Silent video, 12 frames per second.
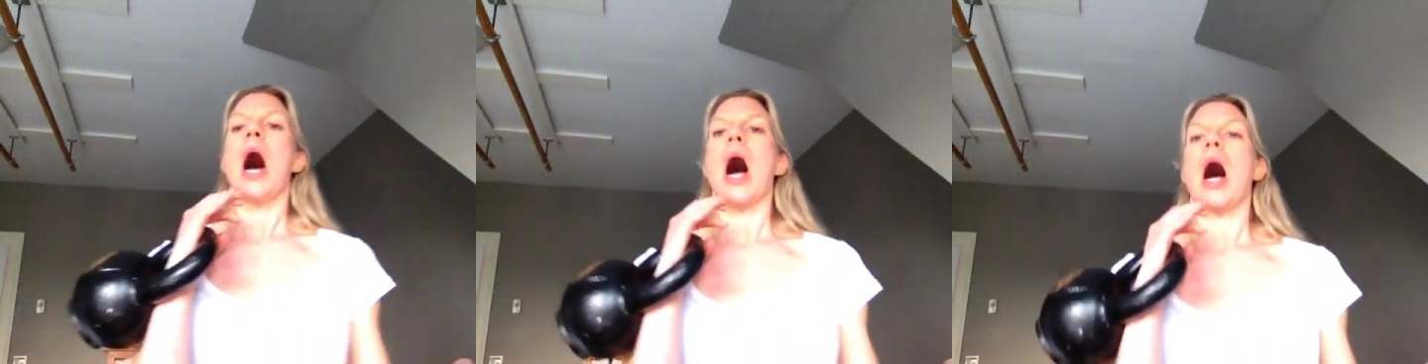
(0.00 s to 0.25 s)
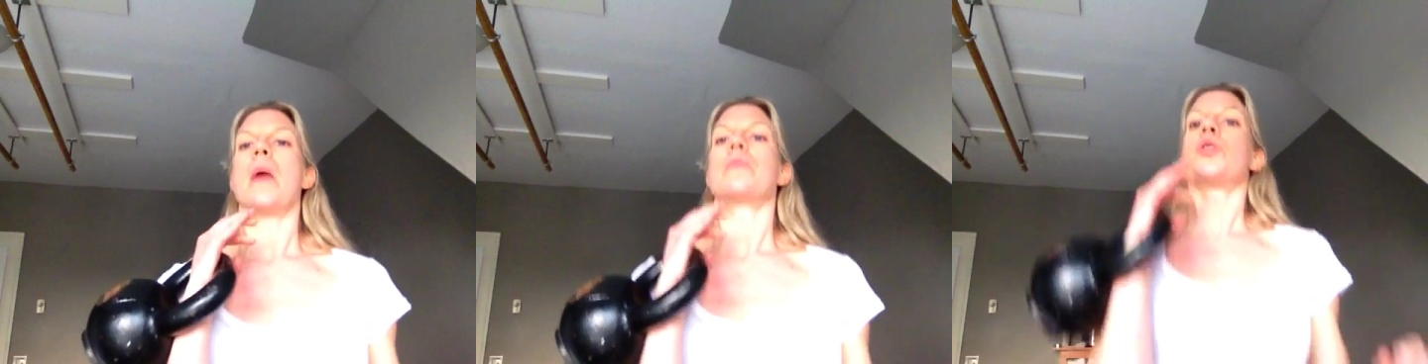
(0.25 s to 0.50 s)

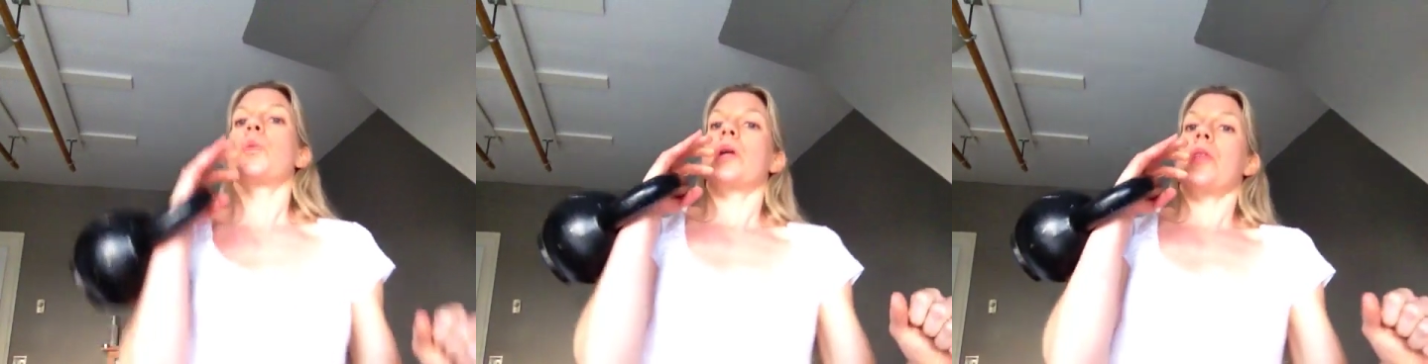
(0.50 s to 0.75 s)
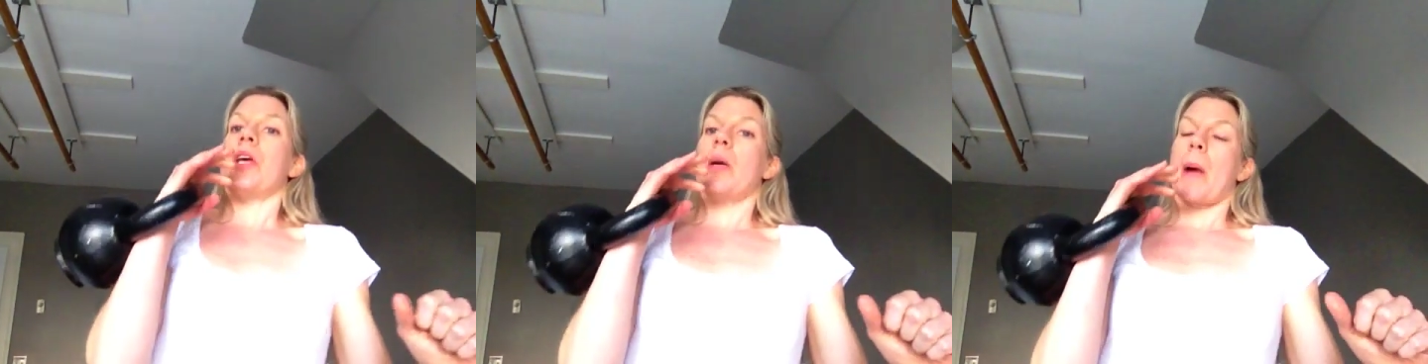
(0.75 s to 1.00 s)
Um, so we're
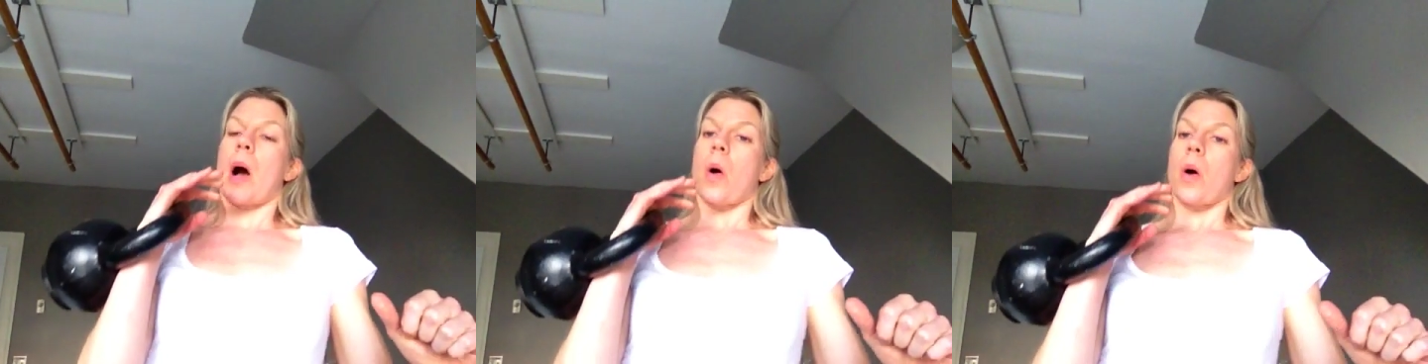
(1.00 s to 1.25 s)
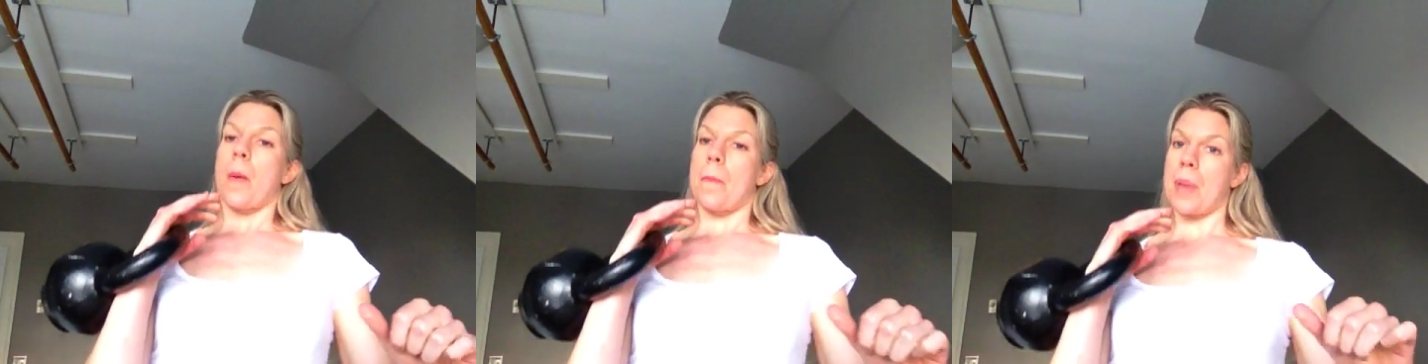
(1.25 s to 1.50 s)
gonna think
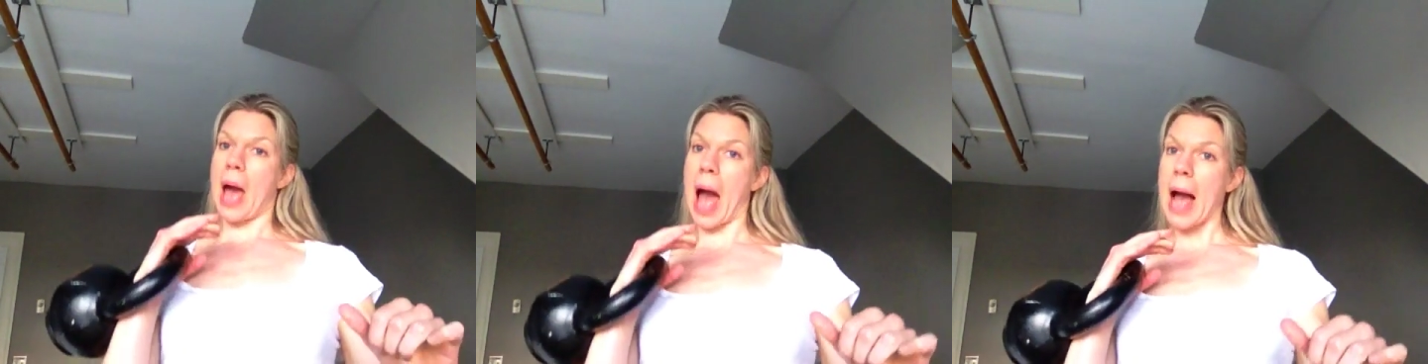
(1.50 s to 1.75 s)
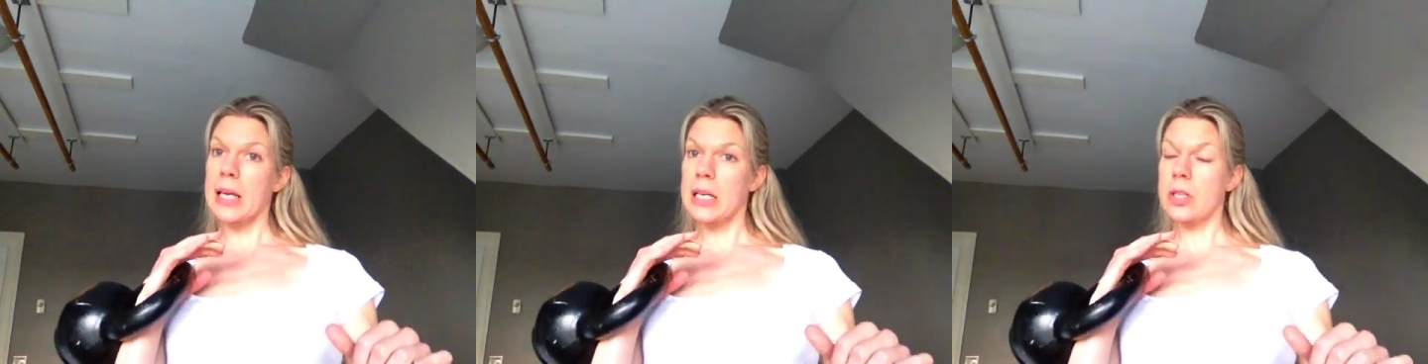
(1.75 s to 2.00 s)
about
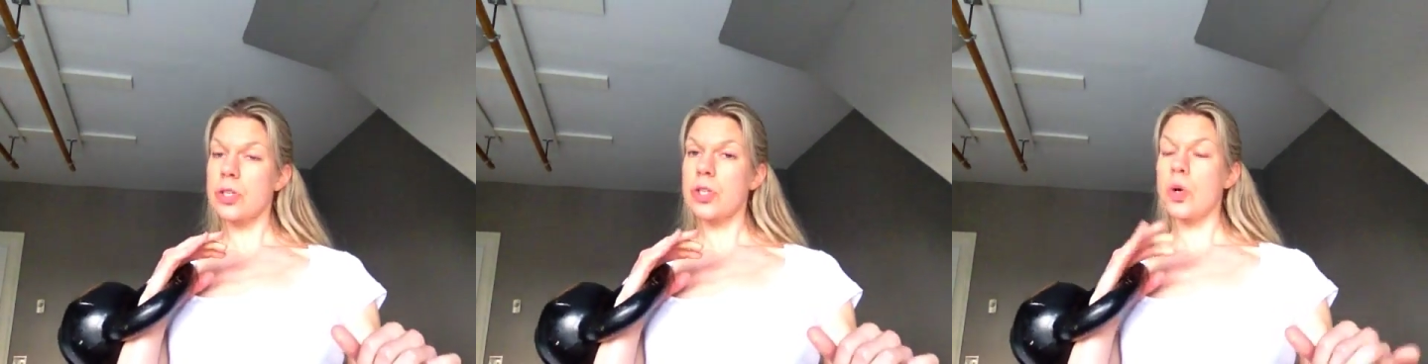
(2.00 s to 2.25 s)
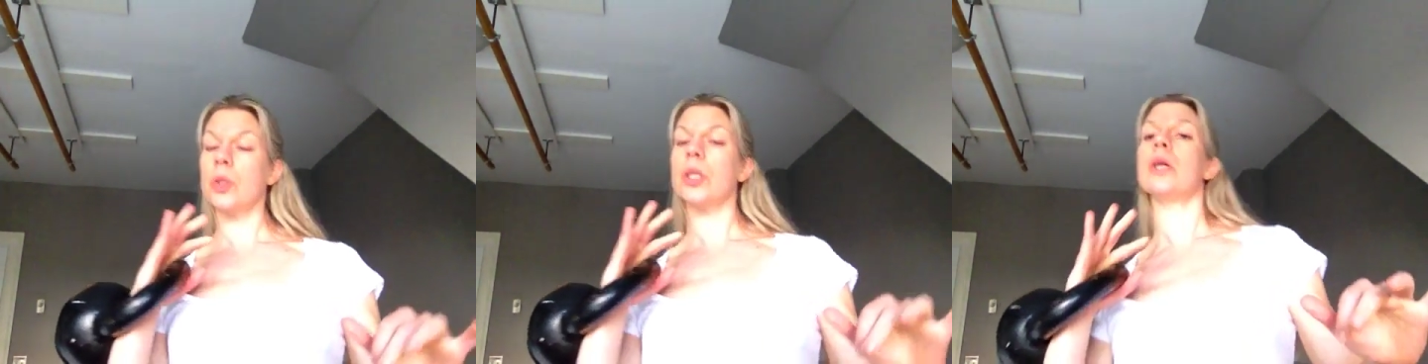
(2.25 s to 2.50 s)
packing the
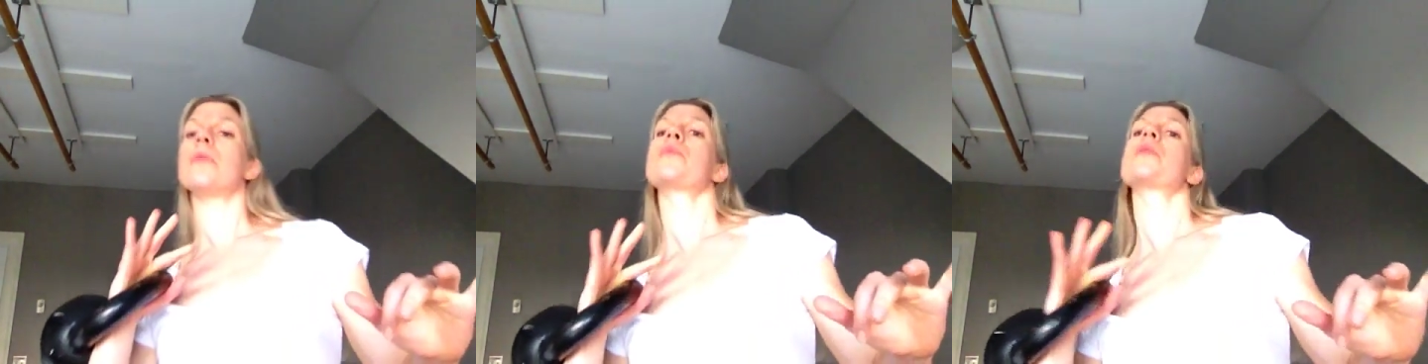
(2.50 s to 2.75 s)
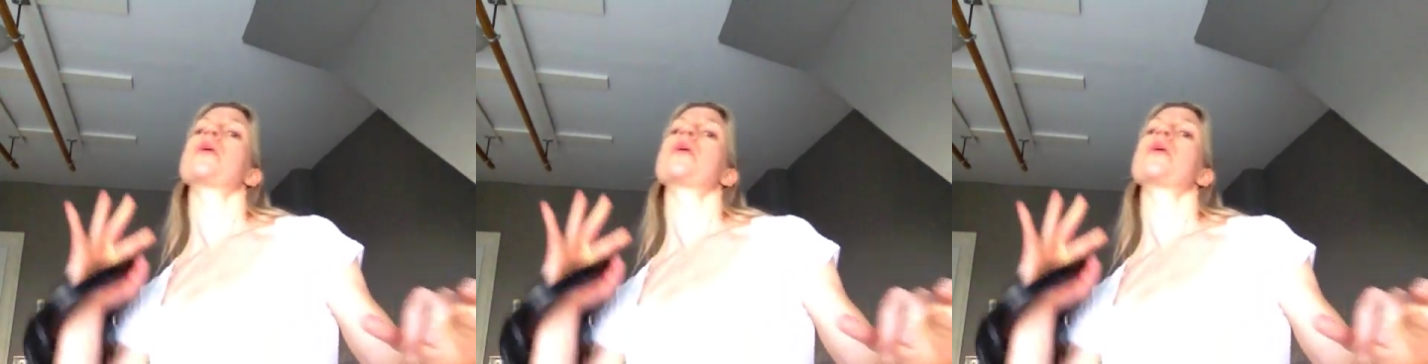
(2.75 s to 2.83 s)
shoulder,